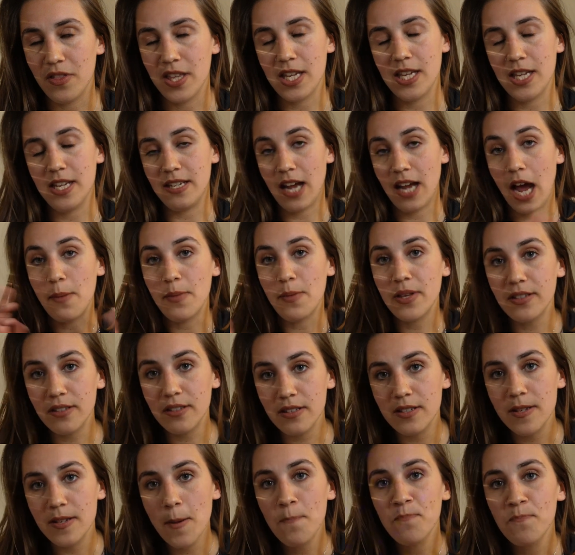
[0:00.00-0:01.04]
the
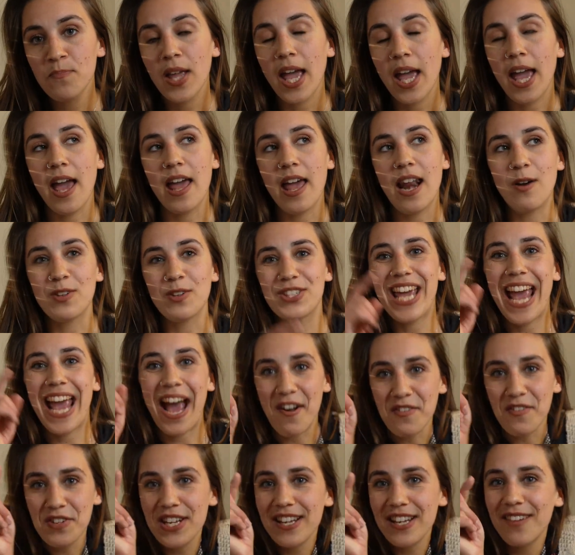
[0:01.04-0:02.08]
diamonds, and I was
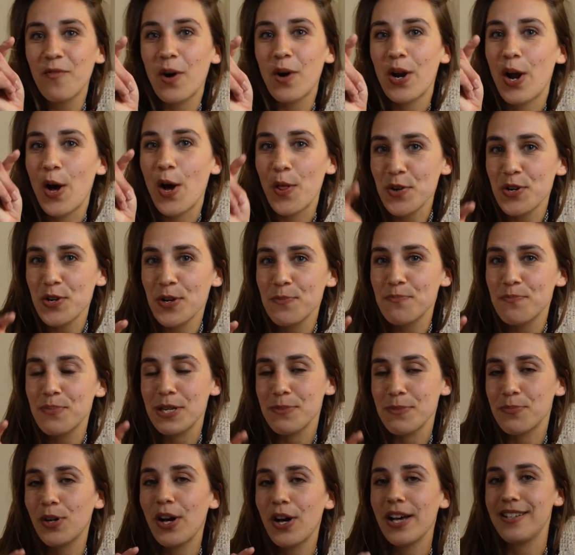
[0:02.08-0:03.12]
counting what other
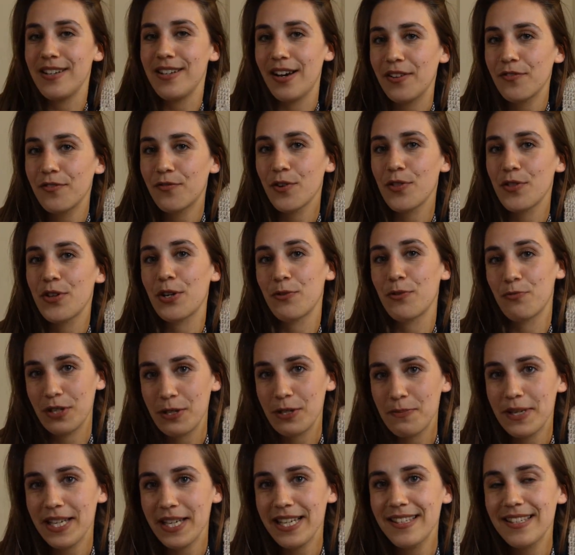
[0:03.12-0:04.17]
people had done for their
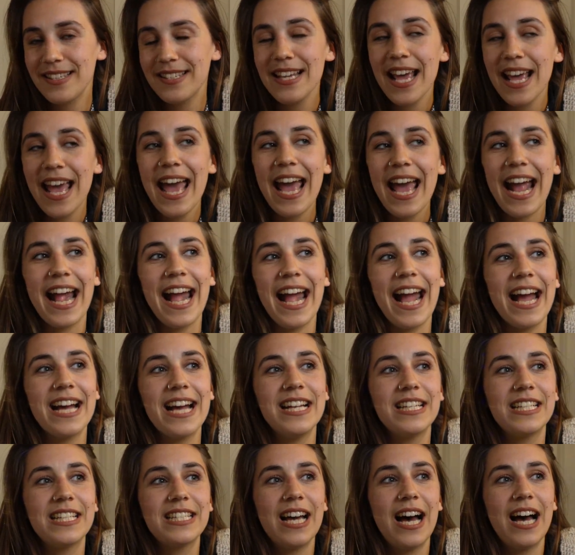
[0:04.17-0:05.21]
repeats,
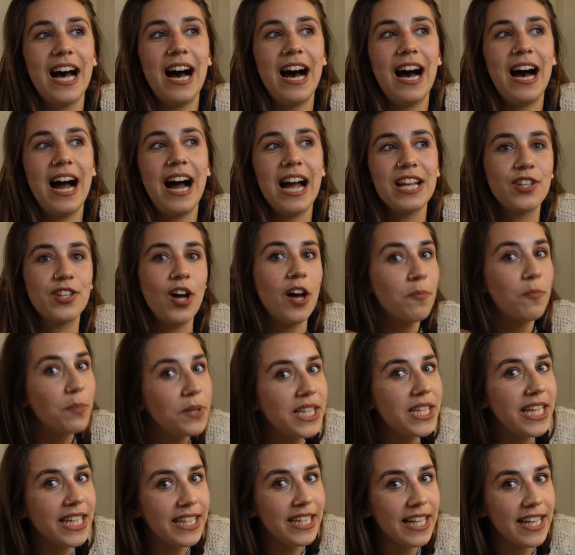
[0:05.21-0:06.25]
and I saw in
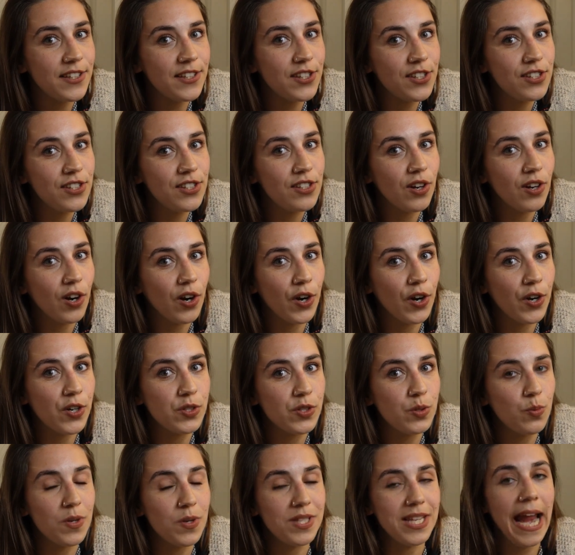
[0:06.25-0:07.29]
Petite Knit's,
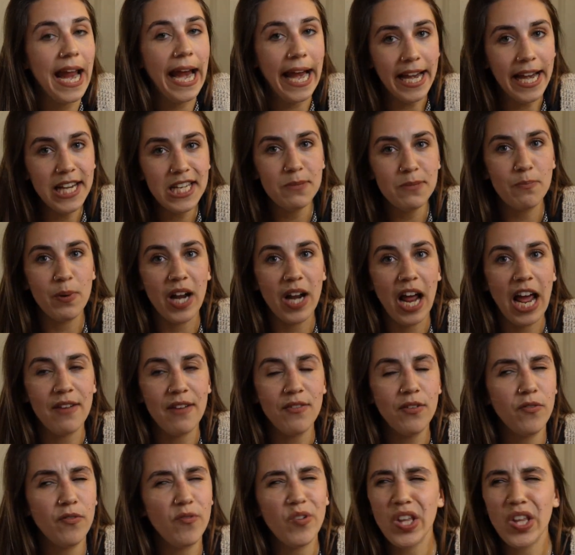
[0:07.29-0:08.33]
hers was 8, but I have
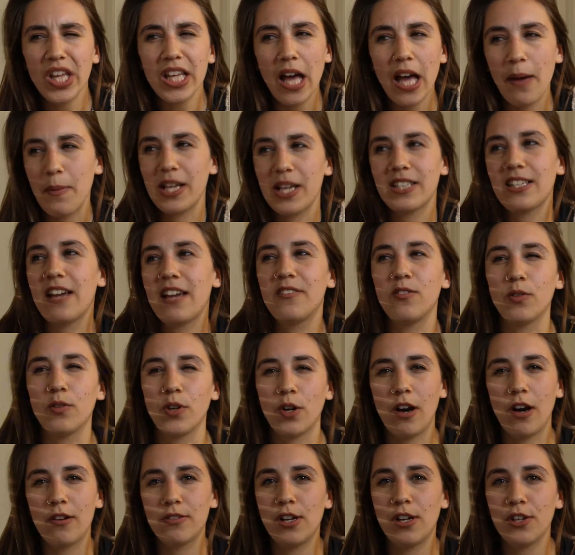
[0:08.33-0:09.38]
a feeling, I mean, because I don't know
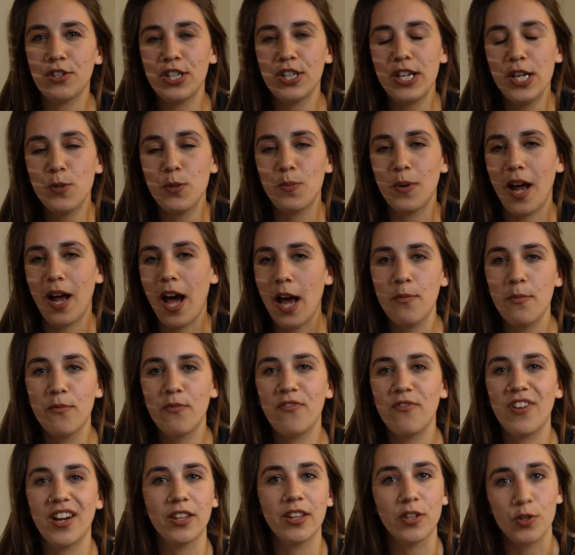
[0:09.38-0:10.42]
how tall she is, but I'm
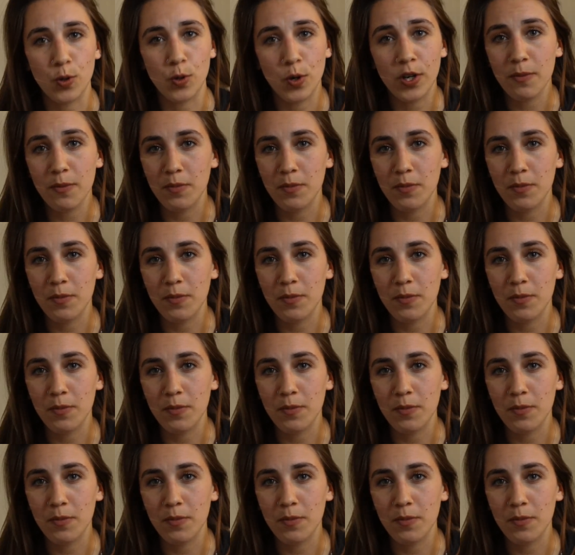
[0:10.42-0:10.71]
fairly short,